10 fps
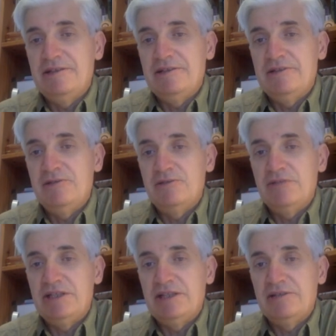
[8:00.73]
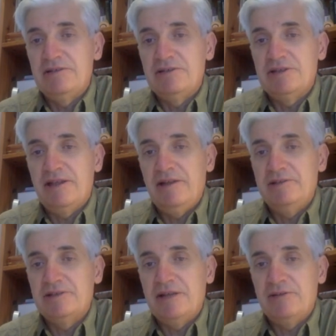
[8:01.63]
Neo-Romanian
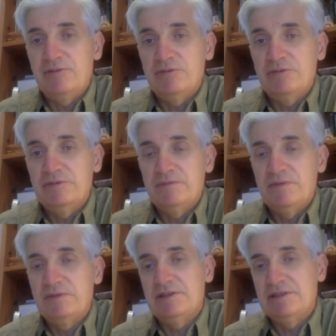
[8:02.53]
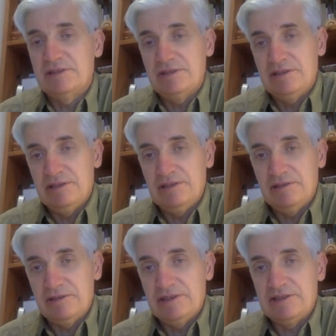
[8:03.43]
style tour, which is in
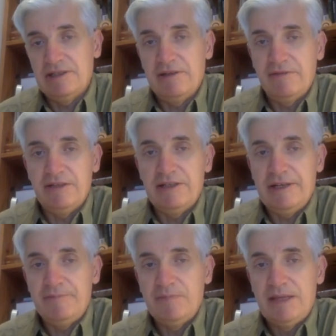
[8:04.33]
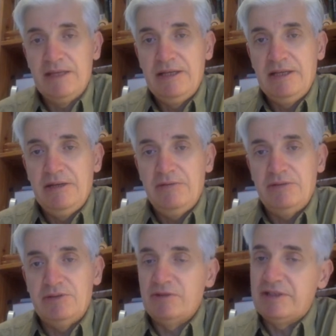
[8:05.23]
the Kiselev area,
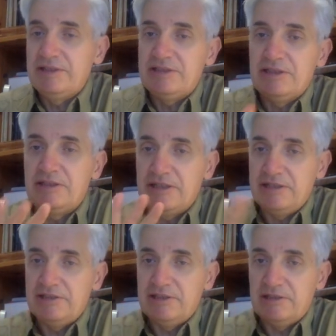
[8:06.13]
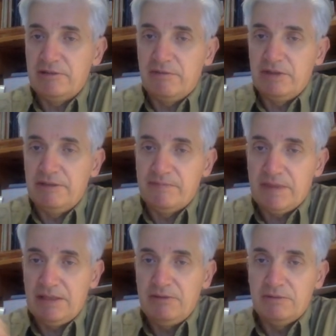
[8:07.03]
which we can see the transition of the
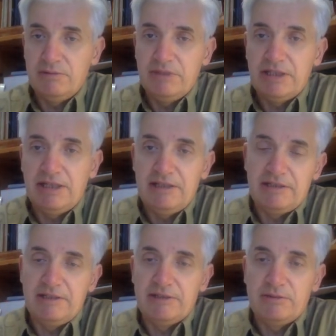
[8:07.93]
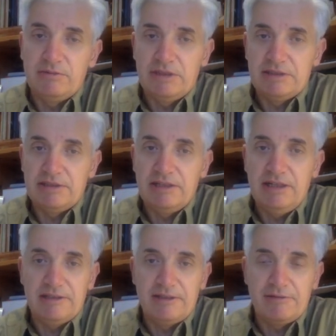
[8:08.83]
Neo-Romanian lettering towards the
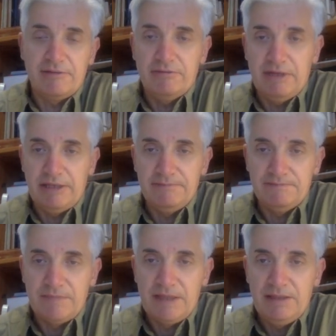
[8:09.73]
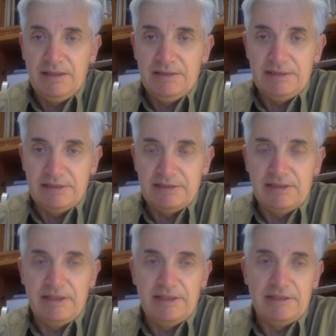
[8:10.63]
Art Deco one. This is
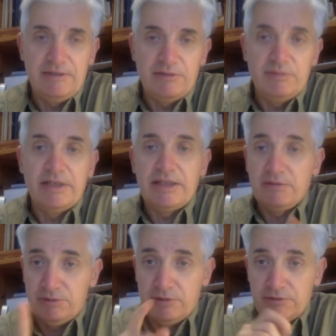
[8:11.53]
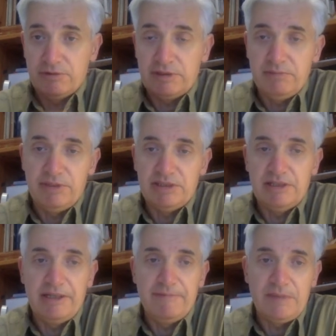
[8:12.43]
the late Neo-Romanian, which also can be
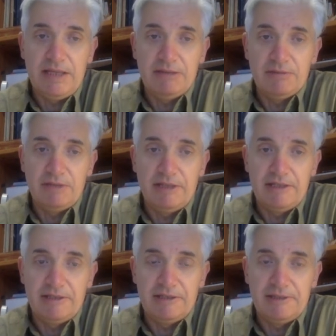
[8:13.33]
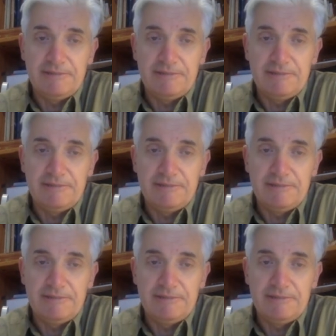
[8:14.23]
seen into the lettering.